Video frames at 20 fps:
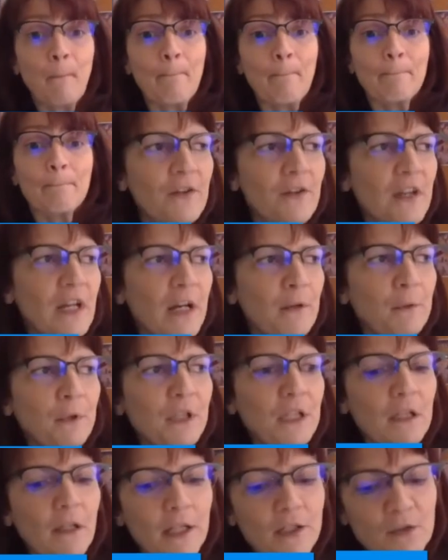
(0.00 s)
The other thing I really
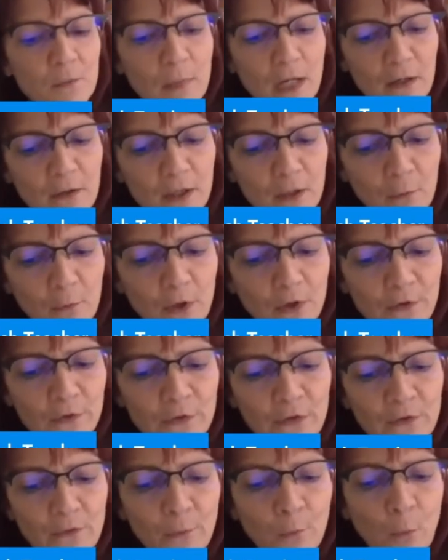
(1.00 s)
liked about it was the